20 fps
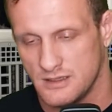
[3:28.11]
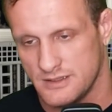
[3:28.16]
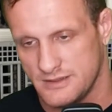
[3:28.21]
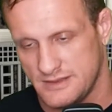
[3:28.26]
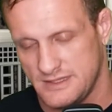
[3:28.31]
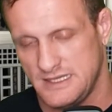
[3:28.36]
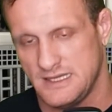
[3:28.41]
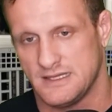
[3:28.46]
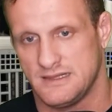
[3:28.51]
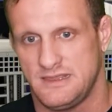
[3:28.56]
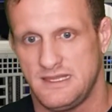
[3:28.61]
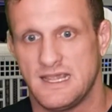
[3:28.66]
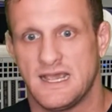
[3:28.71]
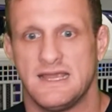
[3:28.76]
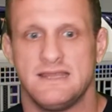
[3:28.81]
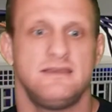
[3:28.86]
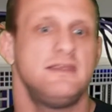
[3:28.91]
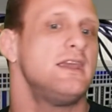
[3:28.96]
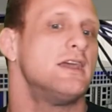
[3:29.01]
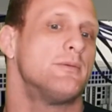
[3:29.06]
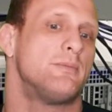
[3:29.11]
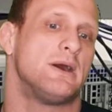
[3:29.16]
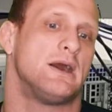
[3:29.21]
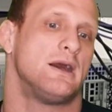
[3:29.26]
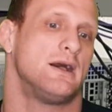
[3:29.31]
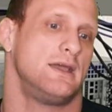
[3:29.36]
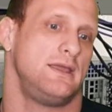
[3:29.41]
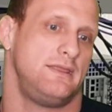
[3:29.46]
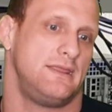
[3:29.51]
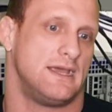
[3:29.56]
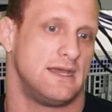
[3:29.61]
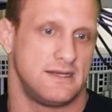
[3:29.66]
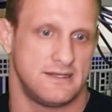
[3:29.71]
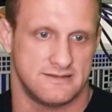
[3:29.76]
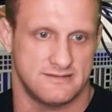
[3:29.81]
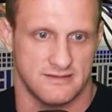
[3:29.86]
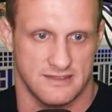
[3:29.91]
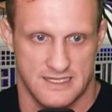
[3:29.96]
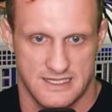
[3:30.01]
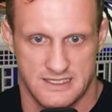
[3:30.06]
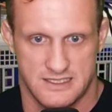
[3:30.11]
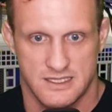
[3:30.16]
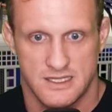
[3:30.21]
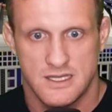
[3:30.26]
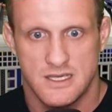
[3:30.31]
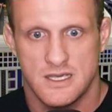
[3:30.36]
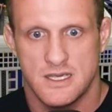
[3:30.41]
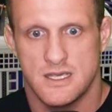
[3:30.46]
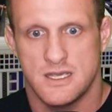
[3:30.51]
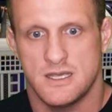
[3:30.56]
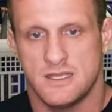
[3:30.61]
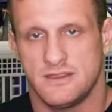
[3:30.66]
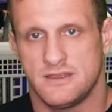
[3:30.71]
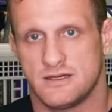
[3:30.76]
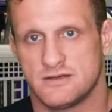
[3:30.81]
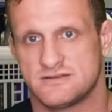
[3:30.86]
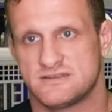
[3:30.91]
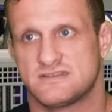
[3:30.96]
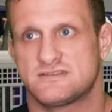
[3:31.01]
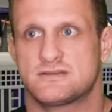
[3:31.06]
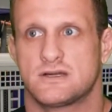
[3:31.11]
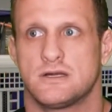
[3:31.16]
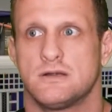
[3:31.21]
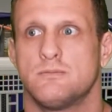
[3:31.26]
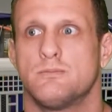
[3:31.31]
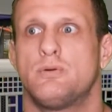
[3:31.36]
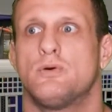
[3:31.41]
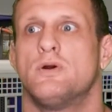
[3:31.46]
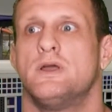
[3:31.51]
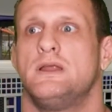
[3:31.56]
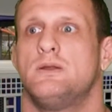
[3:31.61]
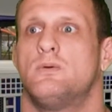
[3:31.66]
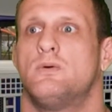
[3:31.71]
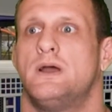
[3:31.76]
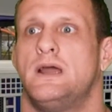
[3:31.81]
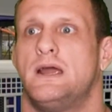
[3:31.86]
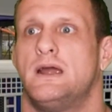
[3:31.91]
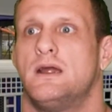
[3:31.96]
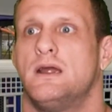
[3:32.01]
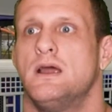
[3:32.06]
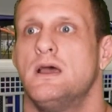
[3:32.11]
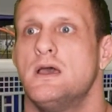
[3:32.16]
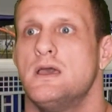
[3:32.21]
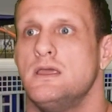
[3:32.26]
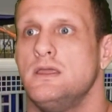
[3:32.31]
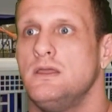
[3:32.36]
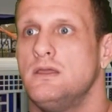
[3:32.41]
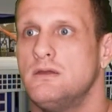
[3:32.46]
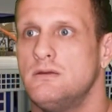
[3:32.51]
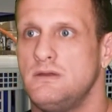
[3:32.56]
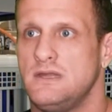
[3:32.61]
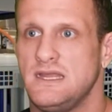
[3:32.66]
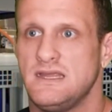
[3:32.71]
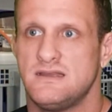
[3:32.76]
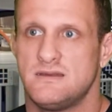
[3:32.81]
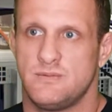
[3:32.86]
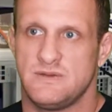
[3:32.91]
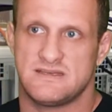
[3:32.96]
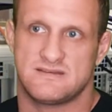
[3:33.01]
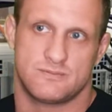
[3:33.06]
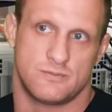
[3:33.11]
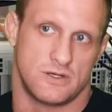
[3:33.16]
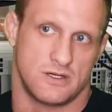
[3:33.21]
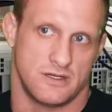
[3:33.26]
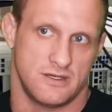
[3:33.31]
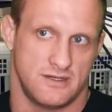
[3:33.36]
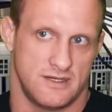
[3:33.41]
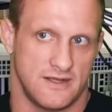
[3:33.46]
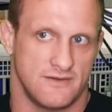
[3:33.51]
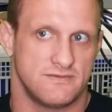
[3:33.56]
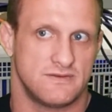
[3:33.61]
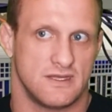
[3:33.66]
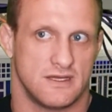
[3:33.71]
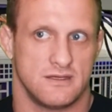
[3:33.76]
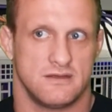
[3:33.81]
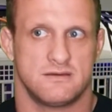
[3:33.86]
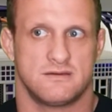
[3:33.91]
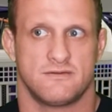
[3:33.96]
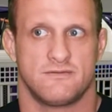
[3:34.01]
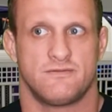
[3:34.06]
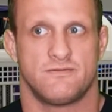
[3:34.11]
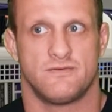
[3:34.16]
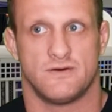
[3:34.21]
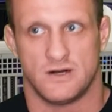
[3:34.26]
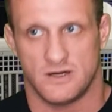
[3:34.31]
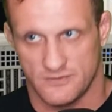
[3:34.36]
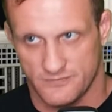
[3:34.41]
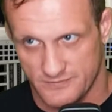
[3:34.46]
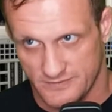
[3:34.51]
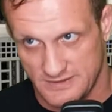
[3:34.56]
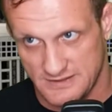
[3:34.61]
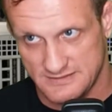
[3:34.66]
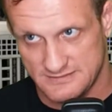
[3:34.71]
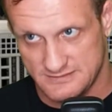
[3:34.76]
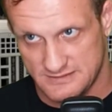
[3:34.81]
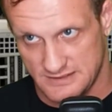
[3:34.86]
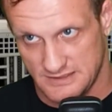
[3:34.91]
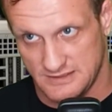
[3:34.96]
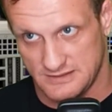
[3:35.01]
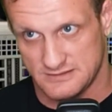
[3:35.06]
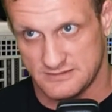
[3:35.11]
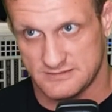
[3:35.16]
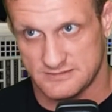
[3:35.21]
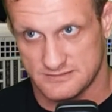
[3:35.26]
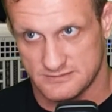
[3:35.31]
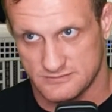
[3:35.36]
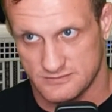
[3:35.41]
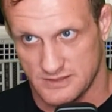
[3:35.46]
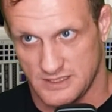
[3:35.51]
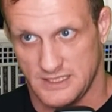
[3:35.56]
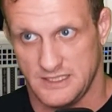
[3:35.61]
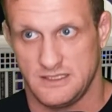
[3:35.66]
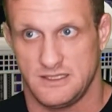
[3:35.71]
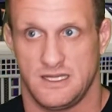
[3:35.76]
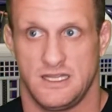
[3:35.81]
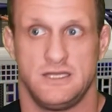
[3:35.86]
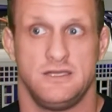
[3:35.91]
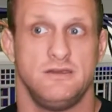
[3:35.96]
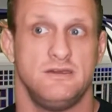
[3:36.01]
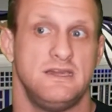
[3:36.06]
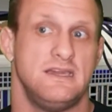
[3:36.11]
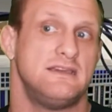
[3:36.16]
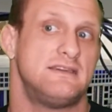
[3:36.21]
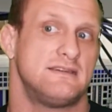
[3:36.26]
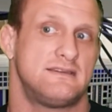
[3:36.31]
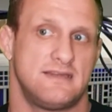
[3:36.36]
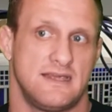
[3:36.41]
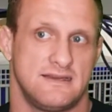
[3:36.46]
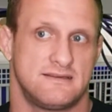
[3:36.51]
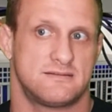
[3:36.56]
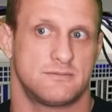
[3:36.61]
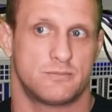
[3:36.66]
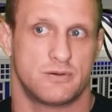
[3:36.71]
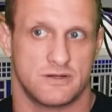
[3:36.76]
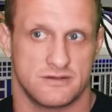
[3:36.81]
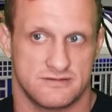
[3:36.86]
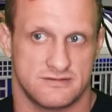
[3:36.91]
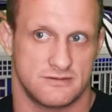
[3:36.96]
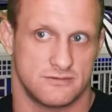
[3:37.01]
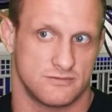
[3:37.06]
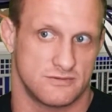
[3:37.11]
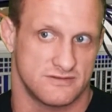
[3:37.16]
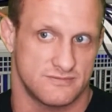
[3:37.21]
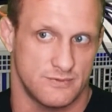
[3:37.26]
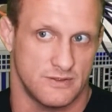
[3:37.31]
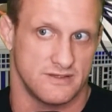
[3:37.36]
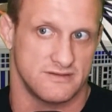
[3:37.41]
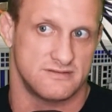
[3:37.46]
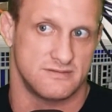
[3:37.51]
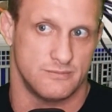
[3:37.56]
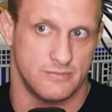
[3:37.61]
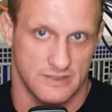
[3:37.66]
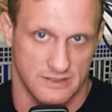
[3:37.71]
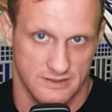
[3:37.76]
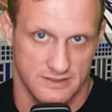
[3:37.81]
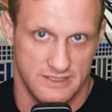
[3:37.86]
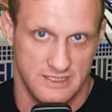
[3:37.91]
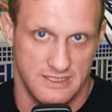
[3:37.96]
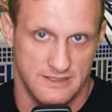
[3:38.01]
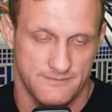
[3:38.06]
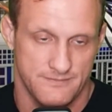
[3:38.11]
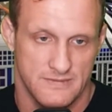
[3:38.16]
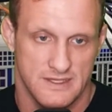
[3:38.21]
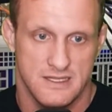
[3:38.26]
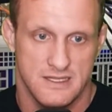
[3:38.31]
And the idea behind that is like, there's a certain point where you need to be smart enough not to fall for these things, right? And you need to take some personal responsibility.